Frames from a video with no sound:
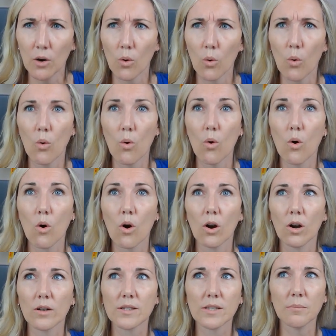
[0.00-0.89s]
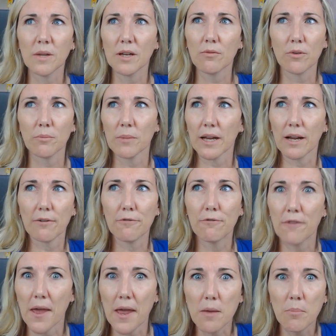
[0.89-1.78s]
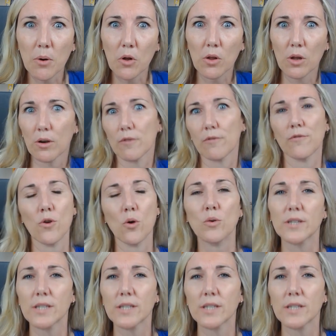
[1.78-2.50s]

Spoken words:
or something from like a fable or folk